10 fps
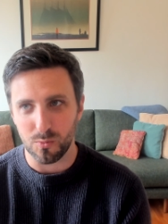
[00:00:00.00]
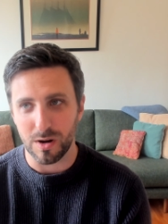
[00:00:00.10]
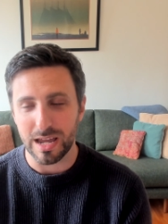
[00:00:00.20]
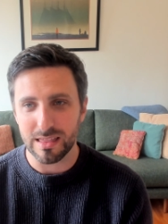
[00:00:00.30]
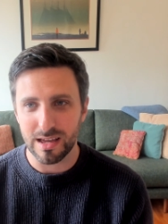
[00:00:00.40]

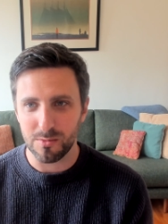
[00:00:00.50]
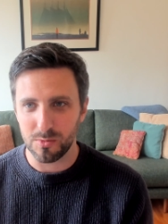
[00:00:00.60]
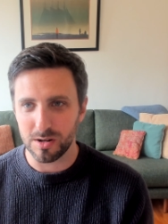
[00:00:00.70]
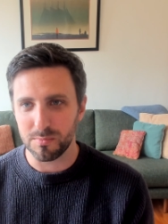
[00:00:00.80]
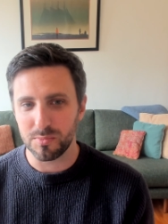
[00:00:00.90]
way that
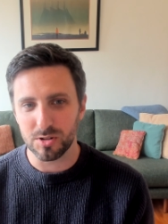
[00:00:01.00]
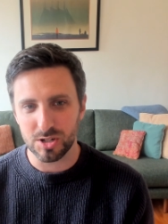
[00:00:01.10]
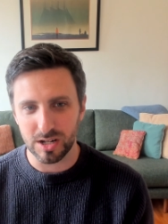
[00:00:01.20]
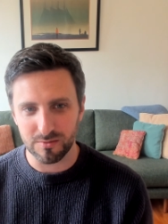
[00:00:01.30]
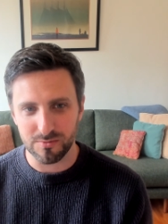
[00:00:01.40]
we're
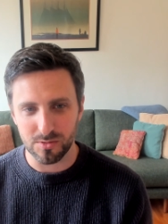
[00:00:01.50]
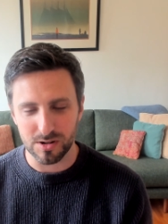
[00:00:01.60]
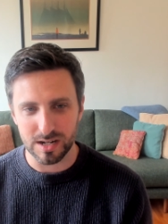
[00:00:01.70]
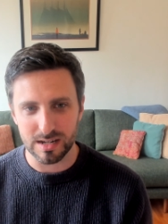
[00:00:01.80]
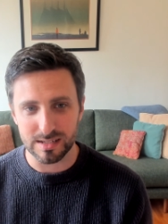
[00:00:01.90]
pushing
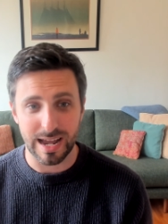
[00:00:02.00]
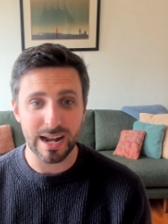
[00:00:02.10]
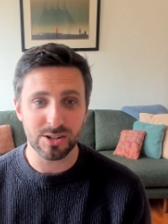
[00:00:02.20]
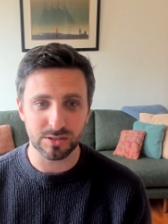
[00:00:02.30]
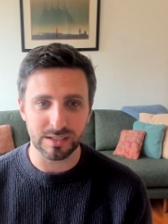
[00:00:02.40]
for it is
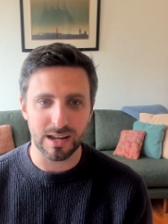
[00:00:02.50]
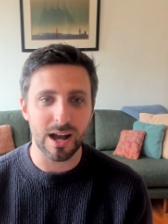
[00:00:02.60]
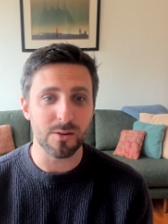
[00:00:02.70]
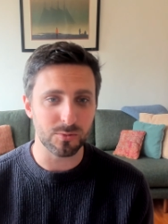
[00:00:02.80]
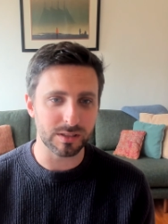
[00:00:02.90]
actually
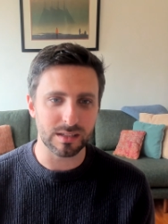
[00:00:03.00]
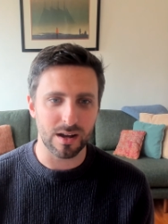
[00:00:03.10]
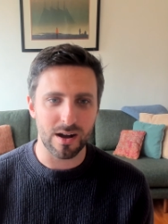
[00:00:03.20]
not really